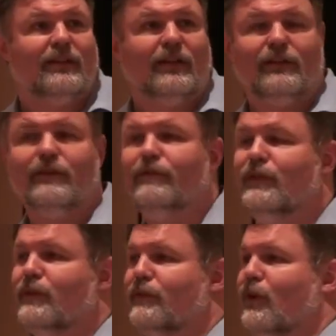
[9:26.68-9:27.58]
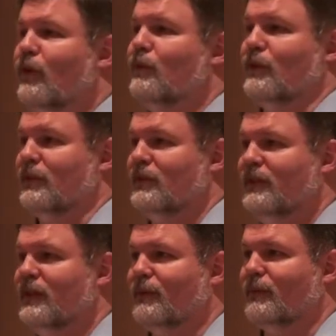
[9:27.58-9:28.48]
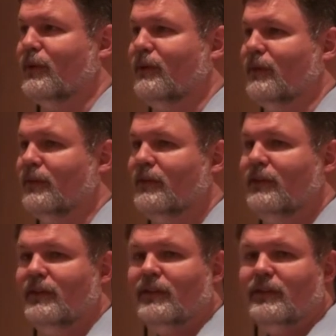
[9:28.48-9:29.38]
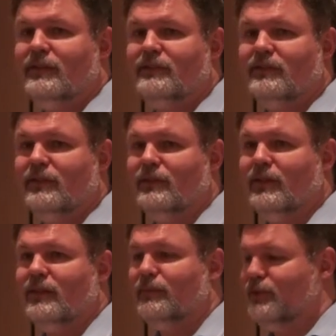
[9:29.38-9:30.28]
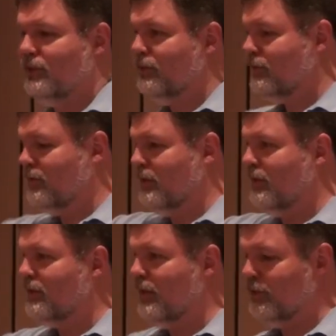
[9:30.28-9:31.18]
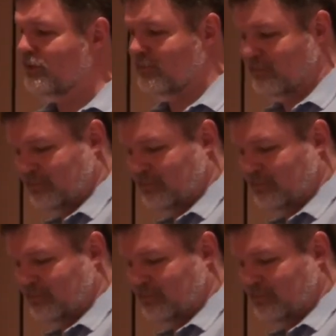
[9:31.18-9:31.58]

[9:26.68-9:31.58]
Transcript: a good view of the whole world that we're working with. So let me introduce Tom Wilson.